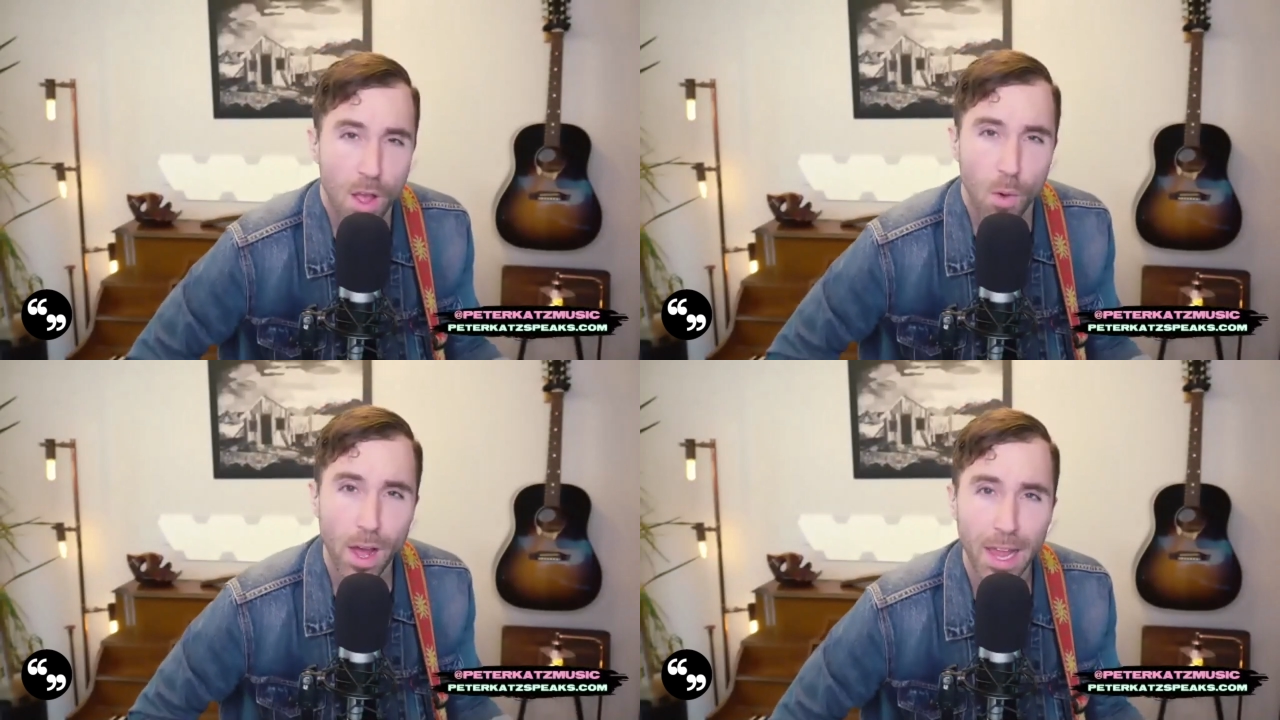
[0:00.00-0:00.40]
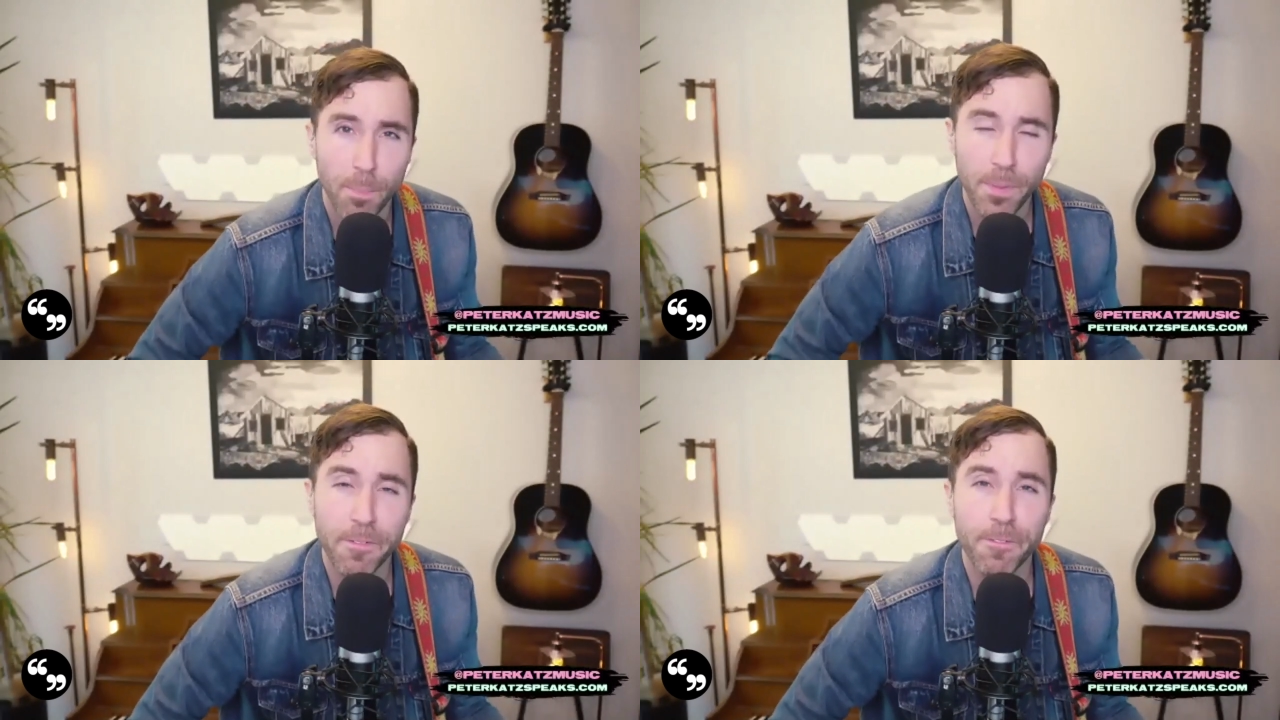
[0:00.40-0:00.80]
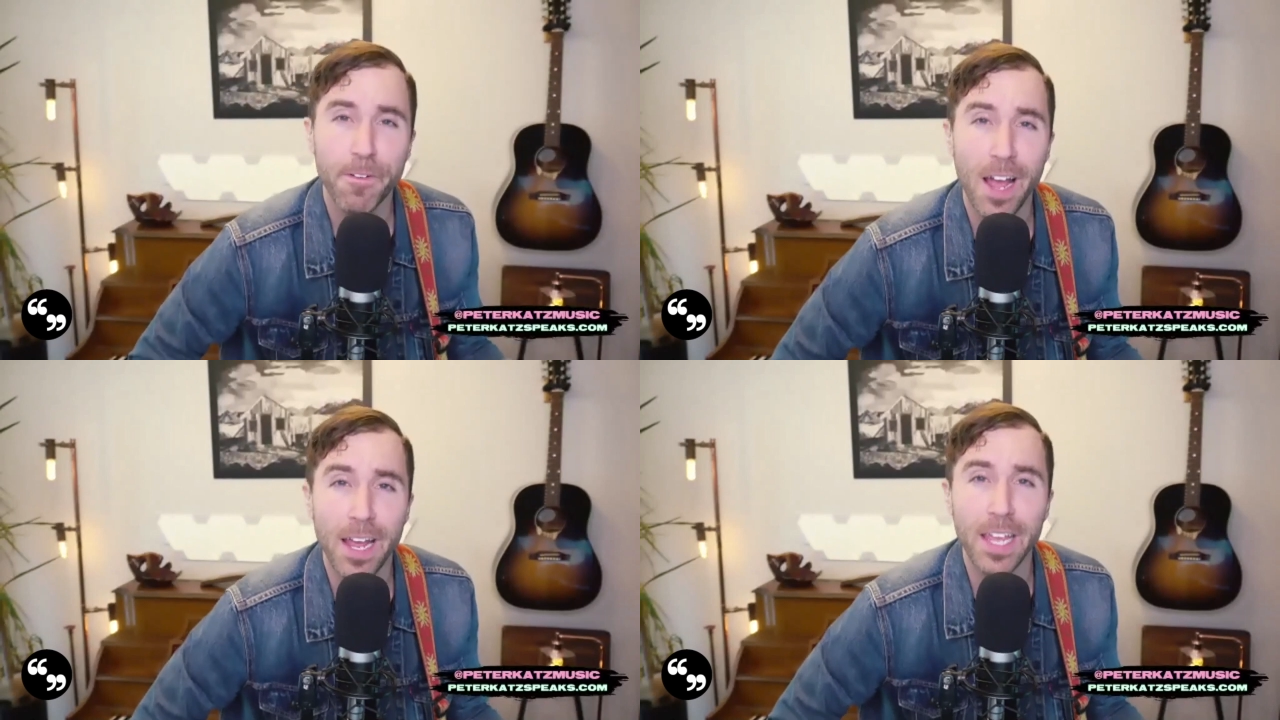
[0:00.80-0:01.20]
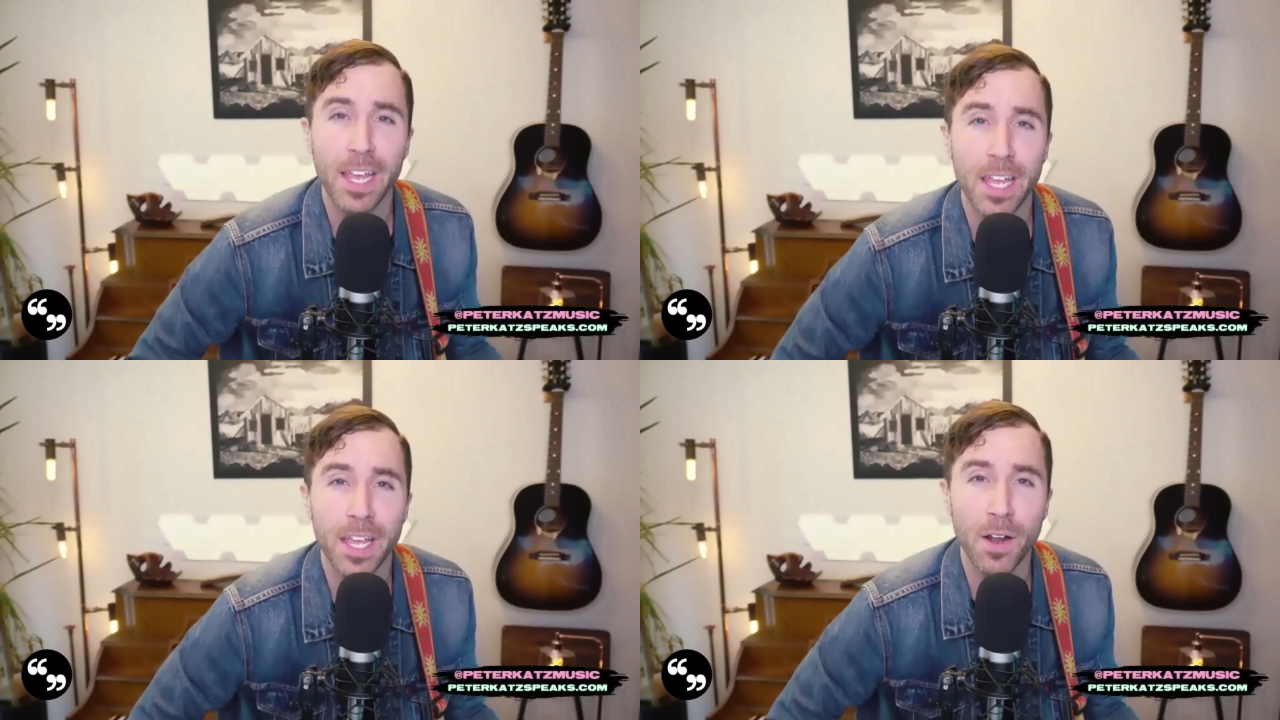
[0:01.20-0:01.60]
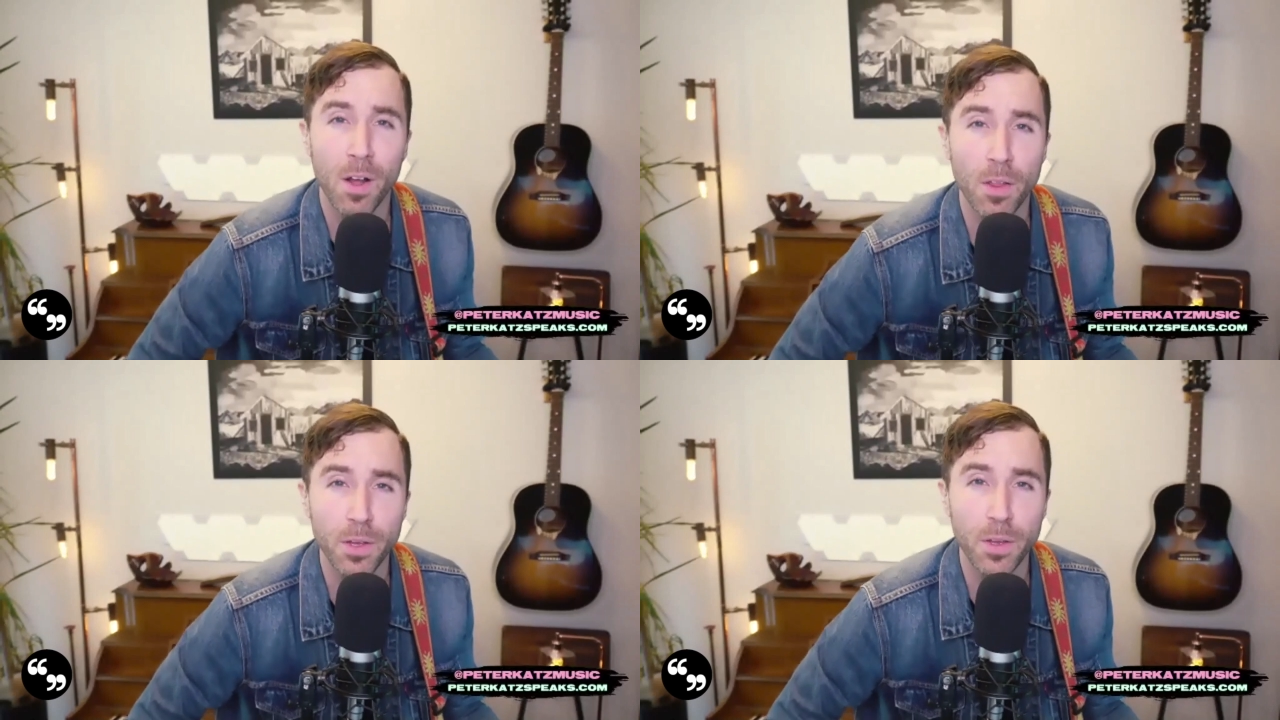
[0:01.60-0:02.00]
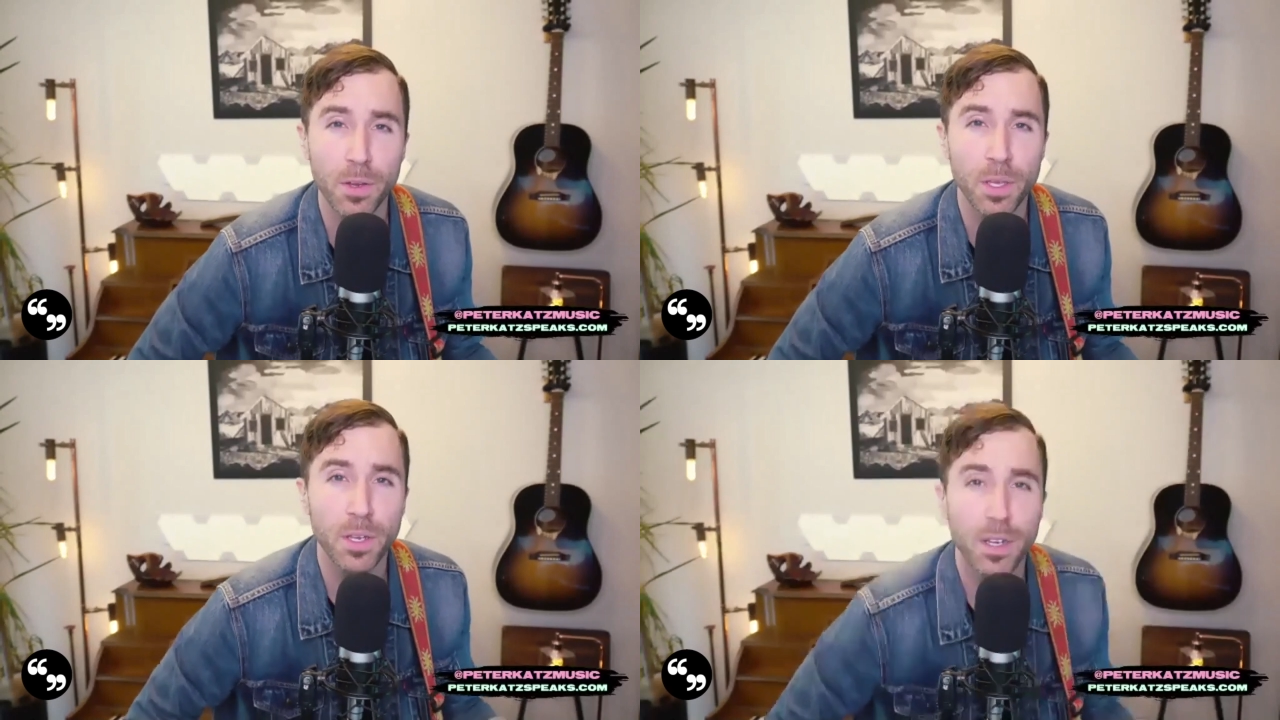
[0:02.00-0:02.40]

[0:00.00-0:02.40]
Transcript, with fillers: while amplifying all the good